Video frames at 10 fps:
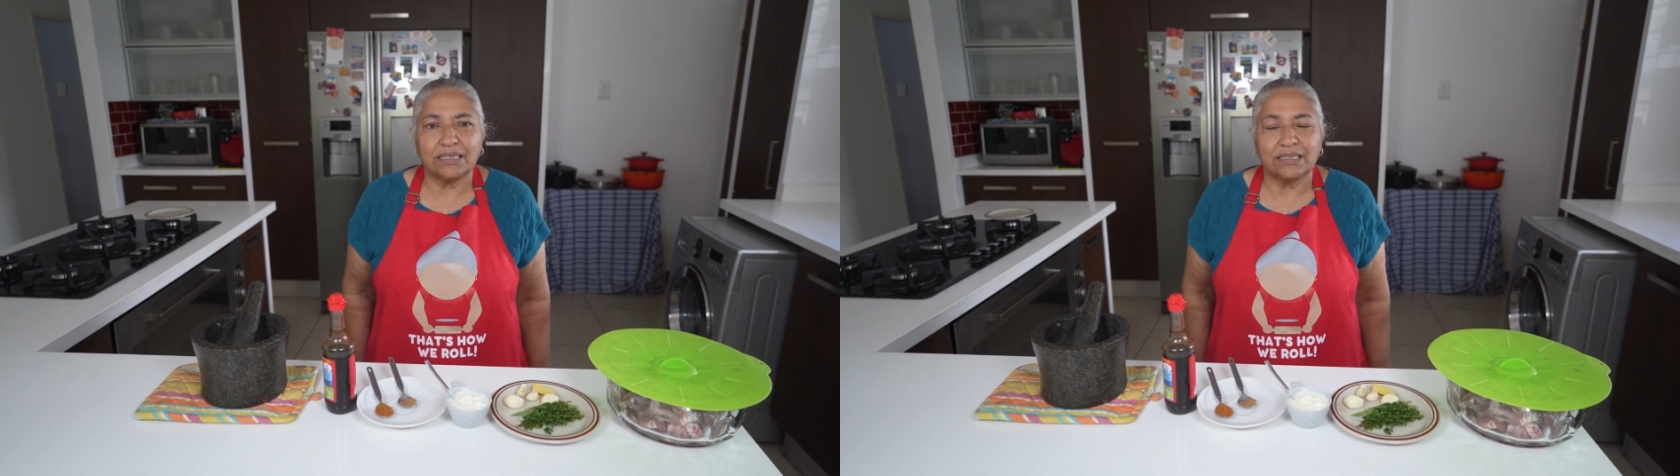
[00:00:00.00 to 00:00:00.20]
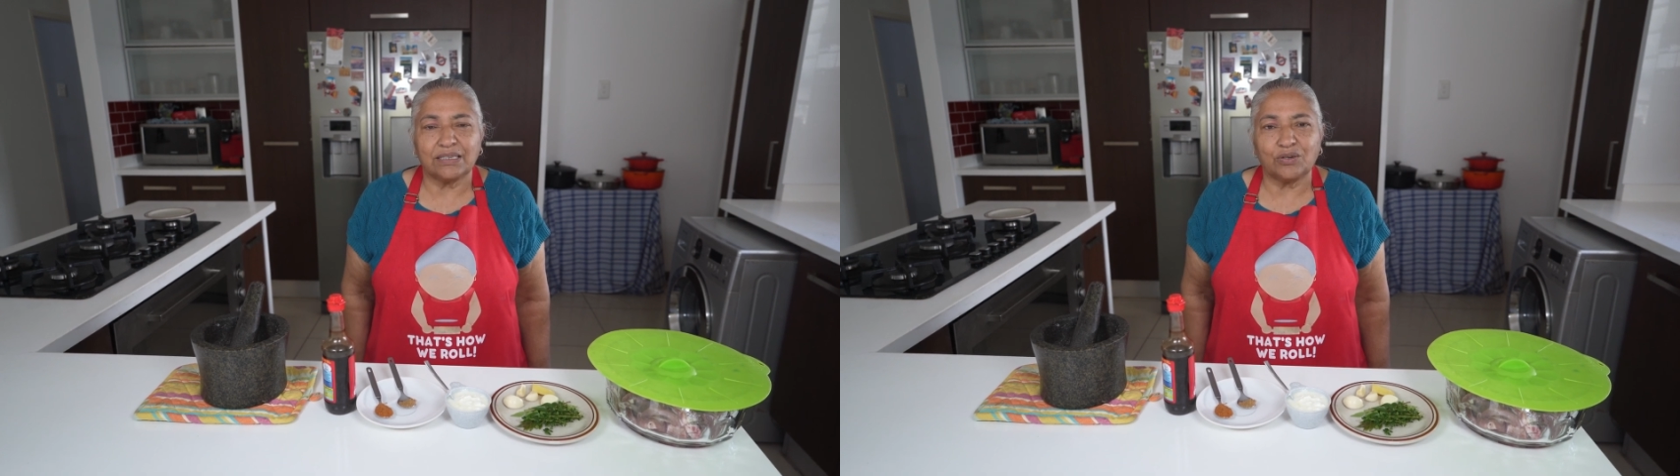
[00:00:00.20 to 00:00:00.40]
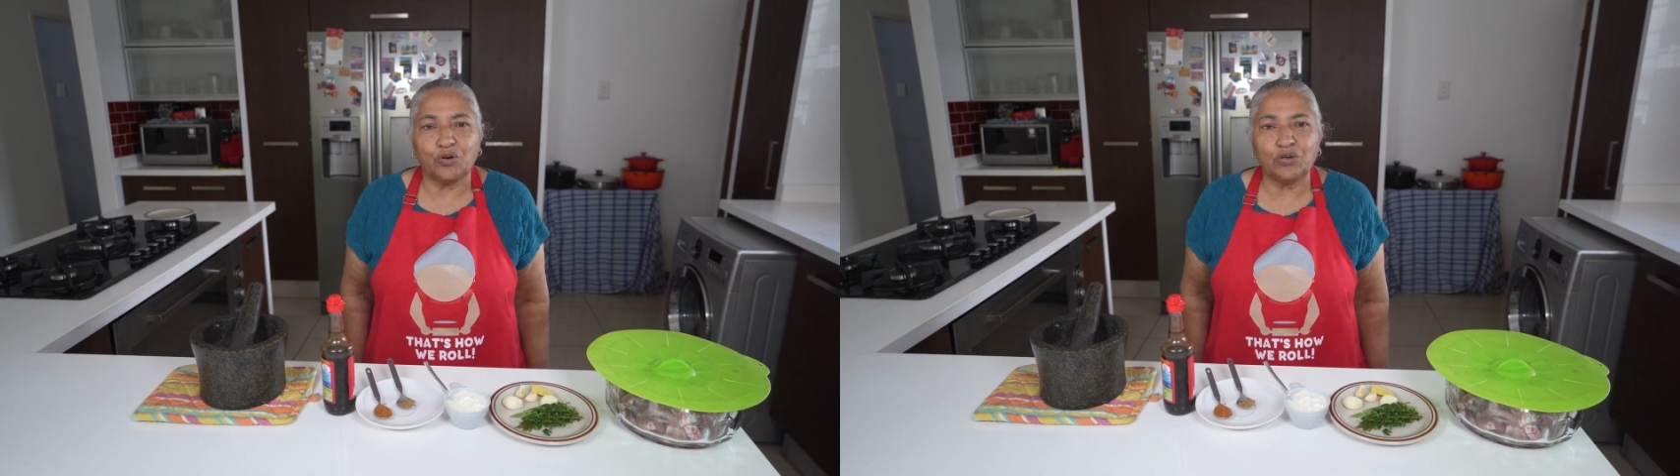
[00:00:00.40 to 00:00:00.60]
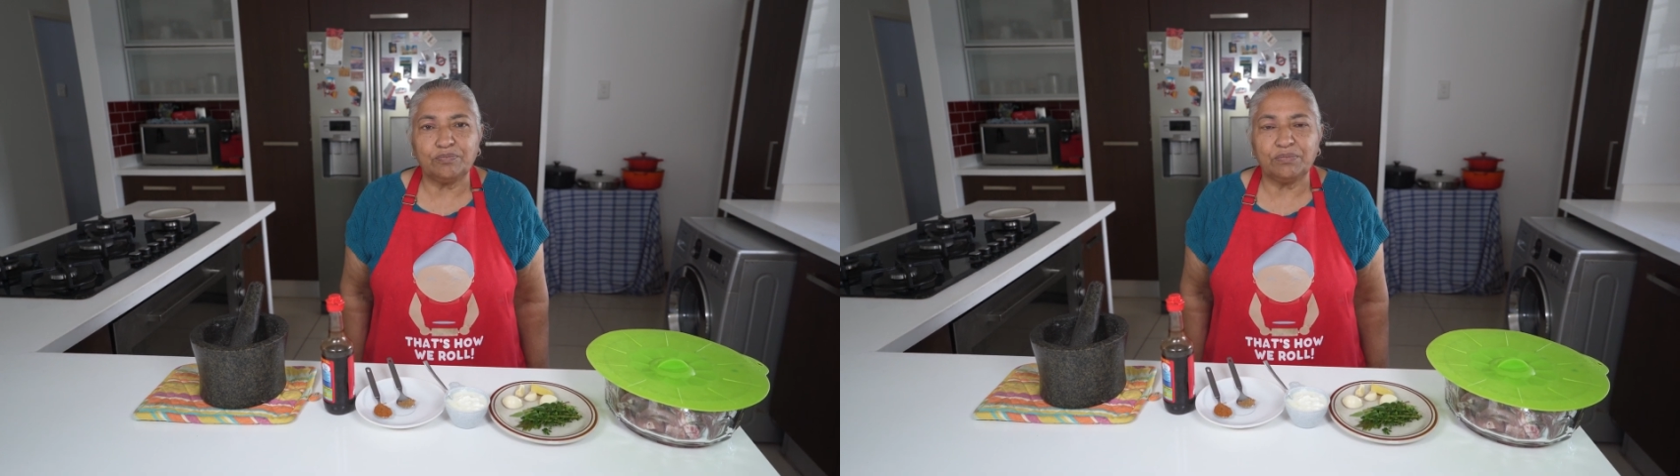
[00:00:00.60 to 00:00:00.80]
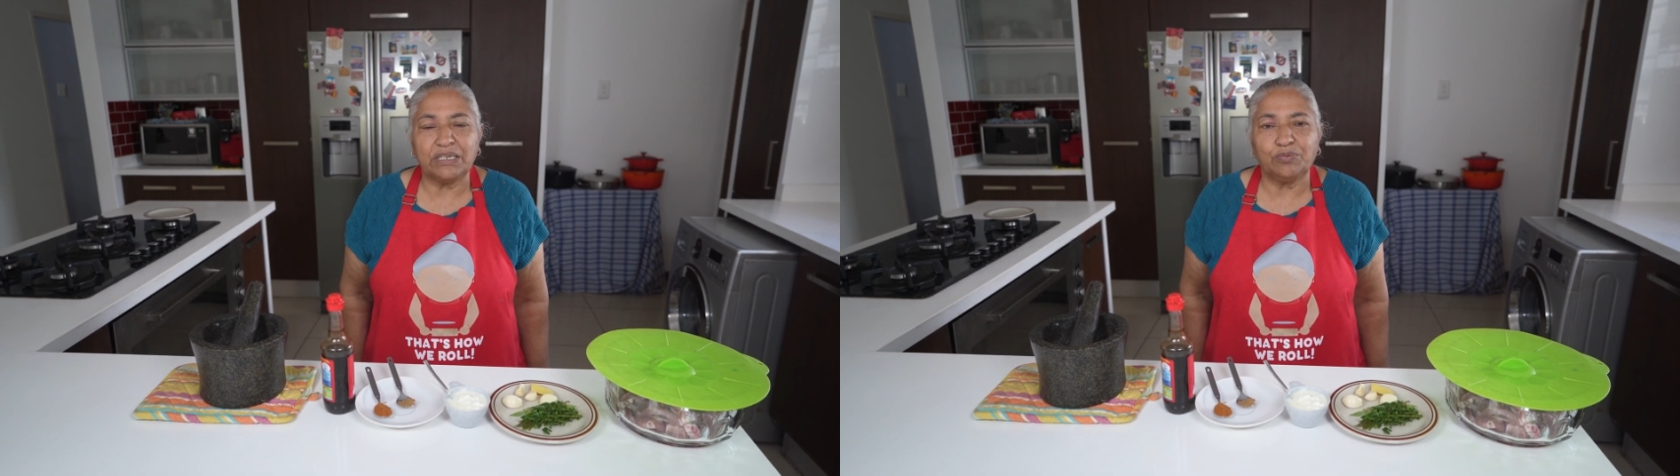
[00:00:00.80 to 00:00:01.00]
the goat
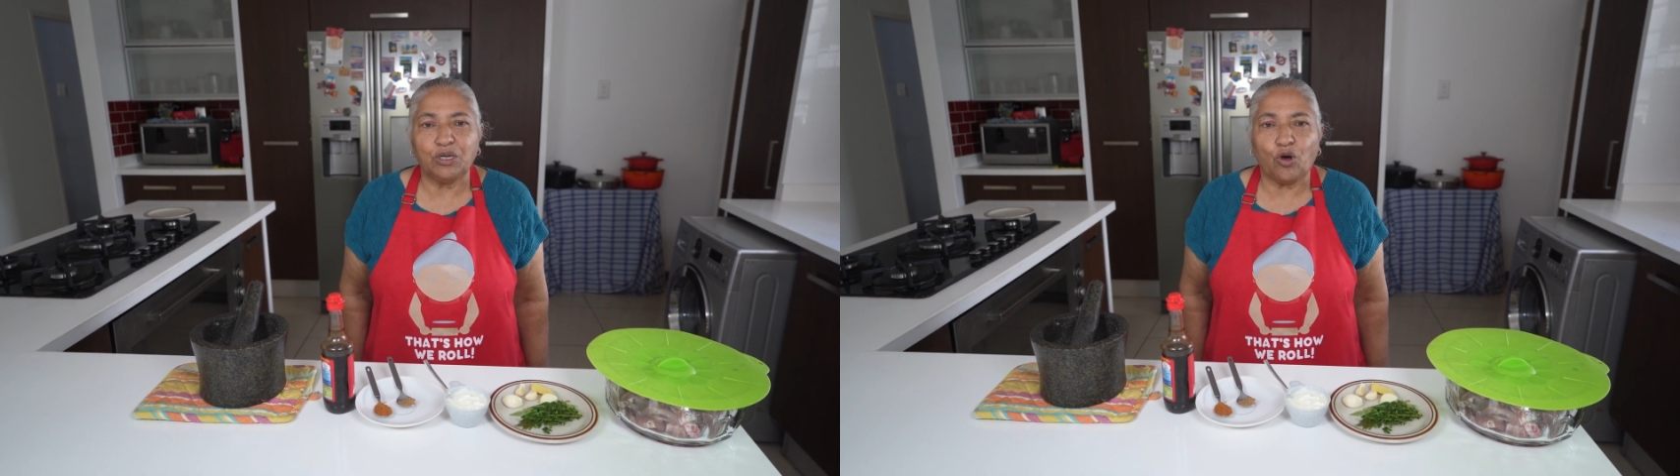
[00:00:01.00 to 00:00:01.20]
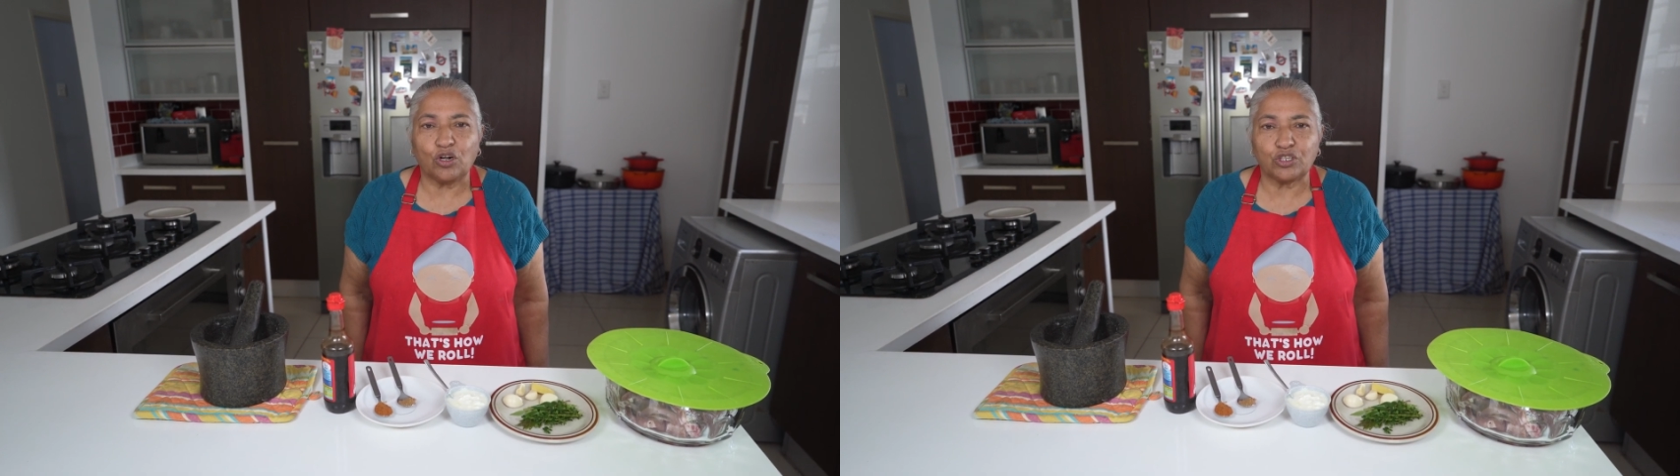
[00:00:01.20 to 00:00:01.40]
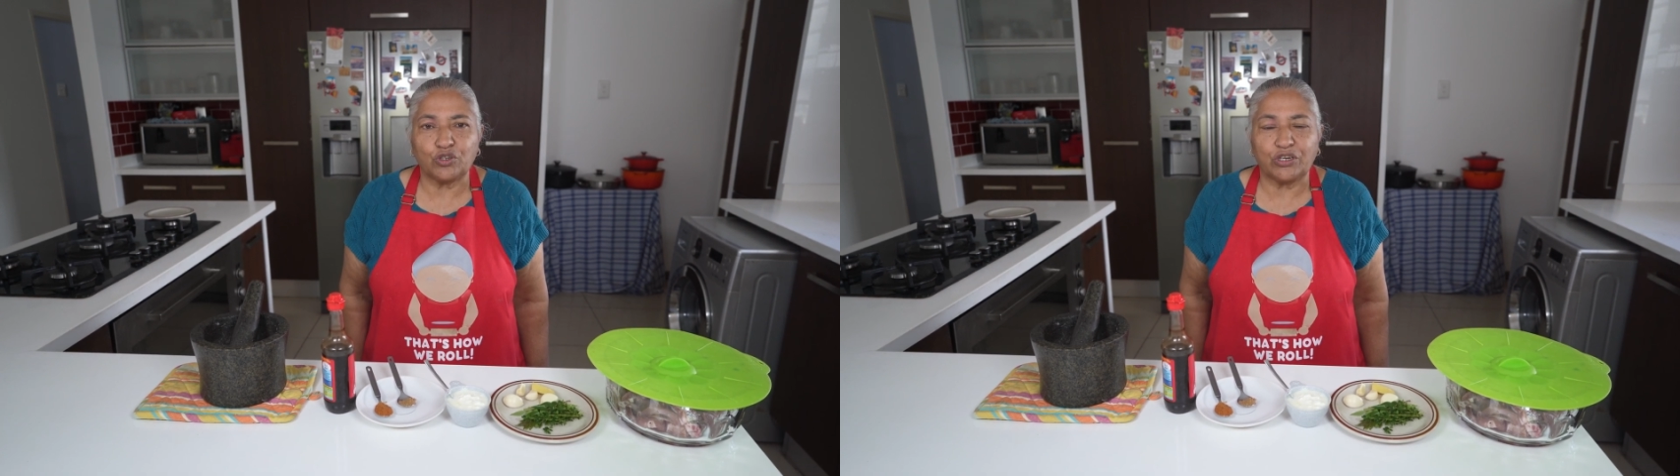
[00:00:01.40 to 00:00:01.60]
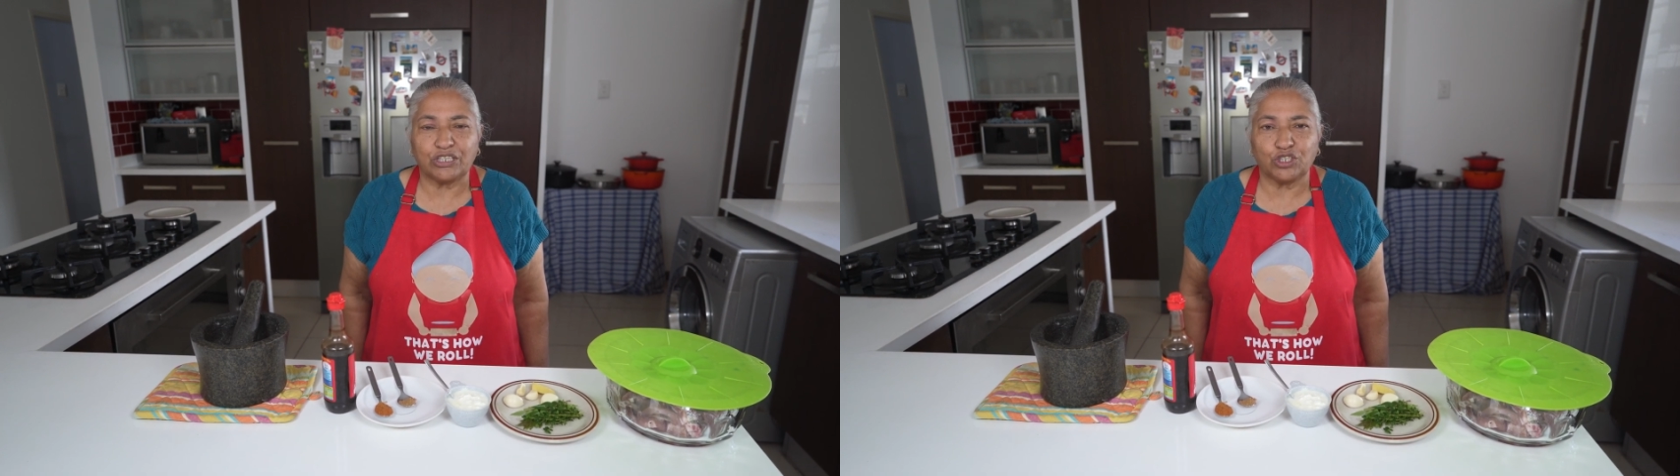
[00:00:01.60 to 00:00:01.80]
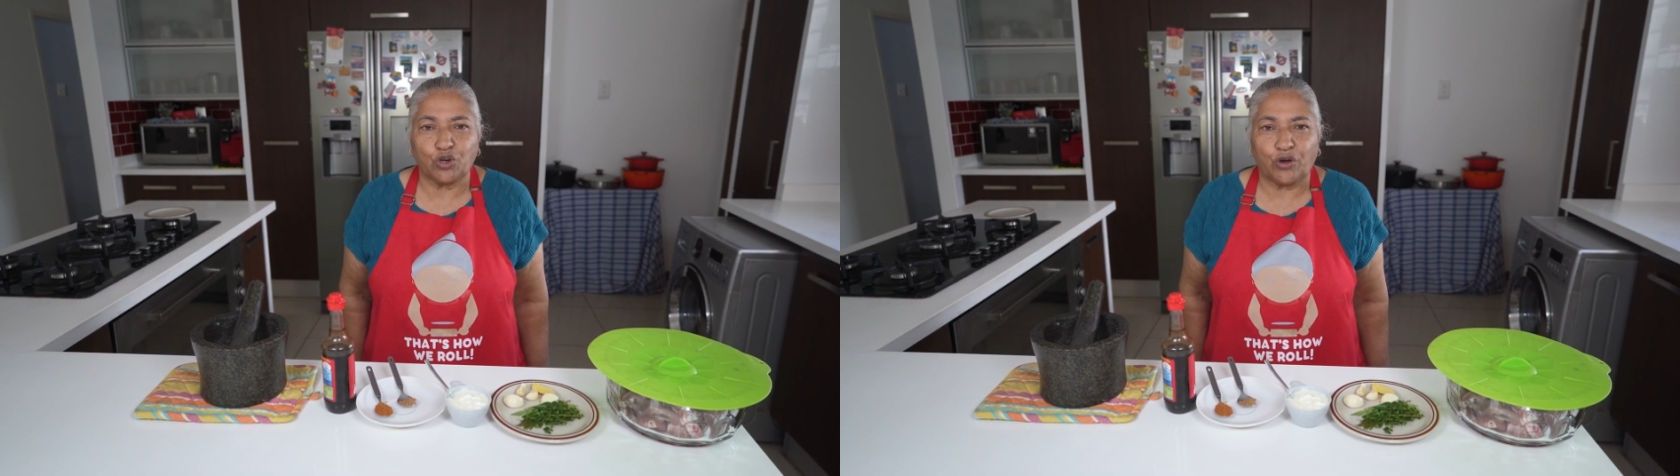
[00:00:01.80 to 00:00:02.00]
meat, we also
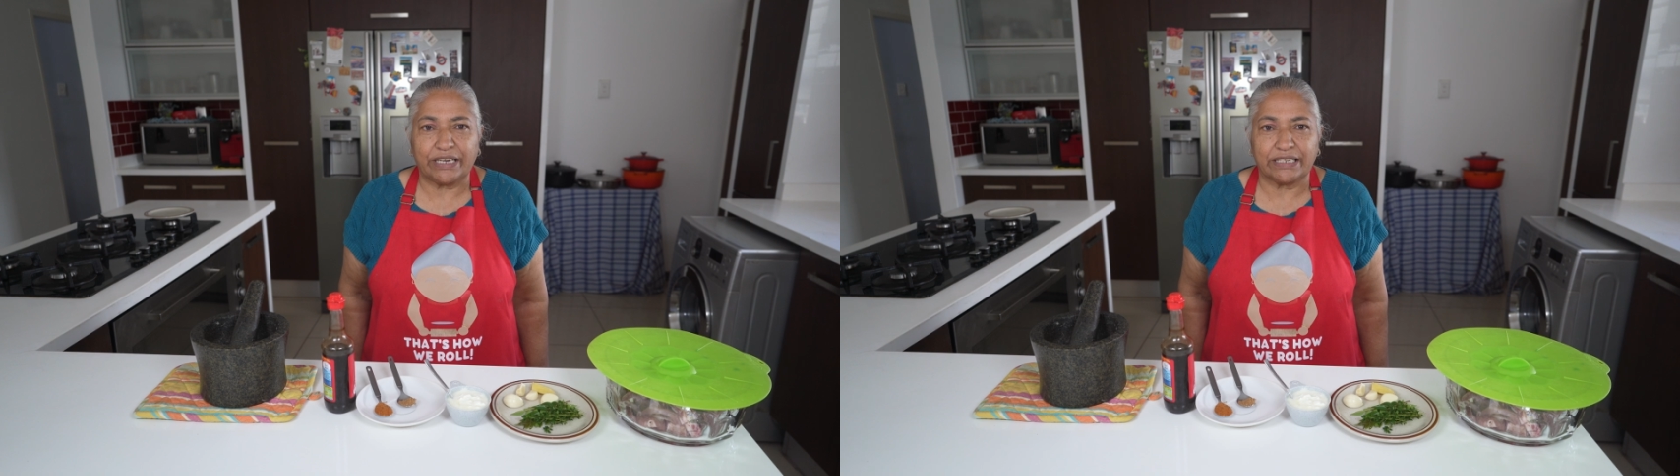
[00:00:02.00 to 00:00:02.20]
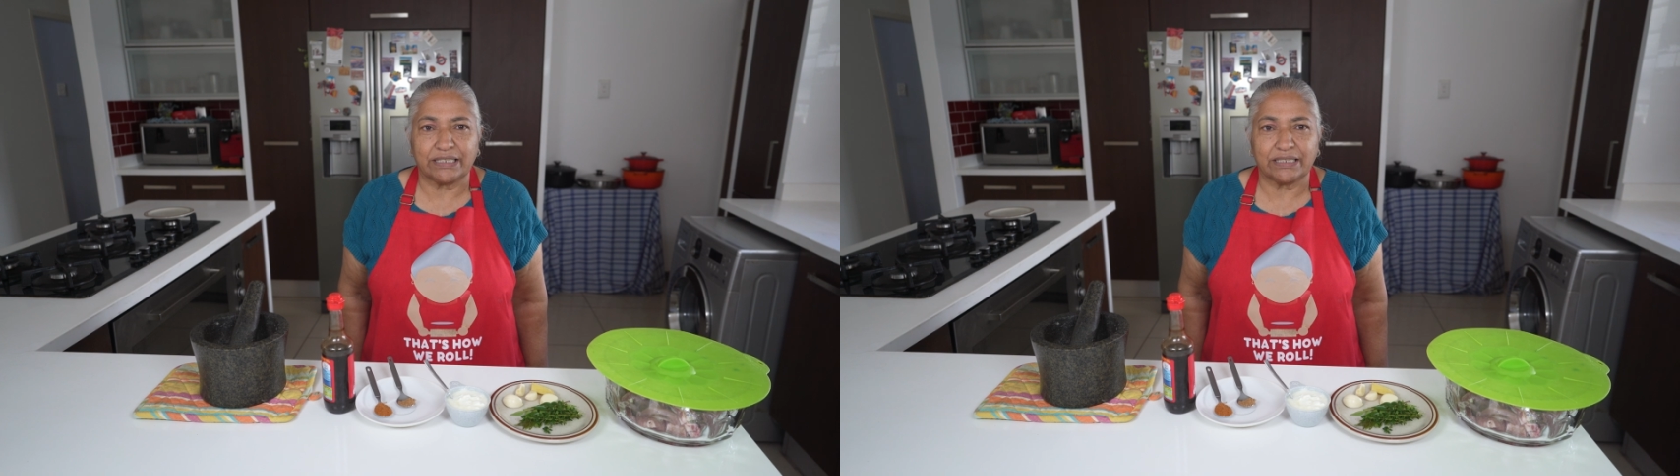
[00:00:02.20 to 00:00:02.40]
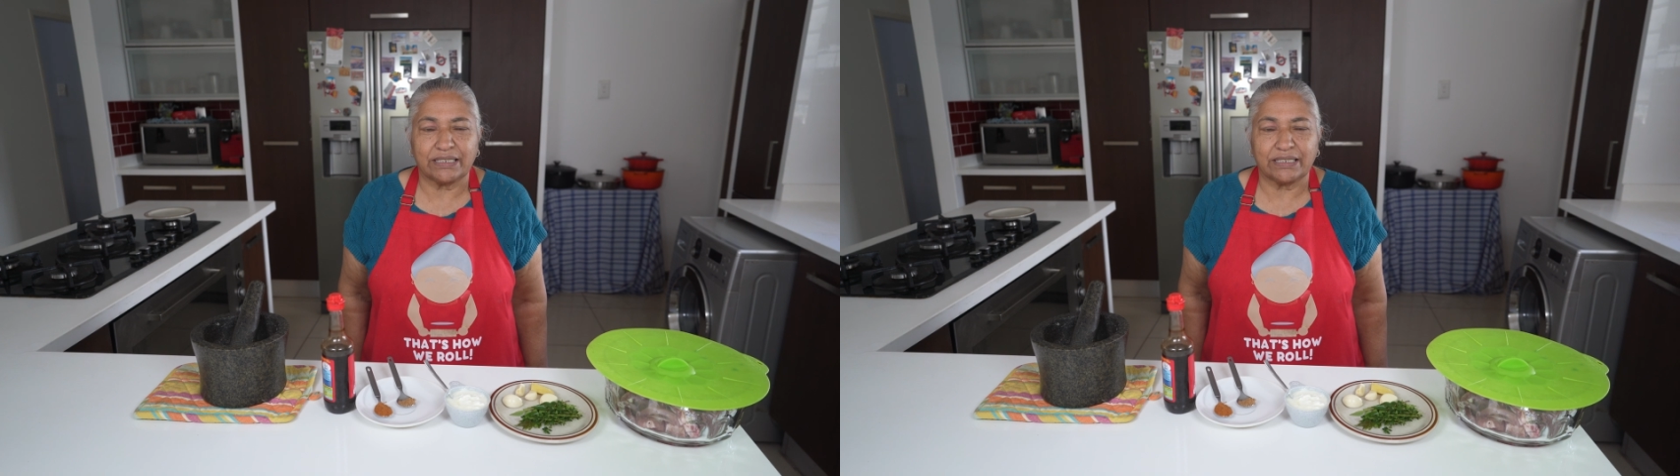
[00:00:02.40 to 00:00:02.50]
enjoy it.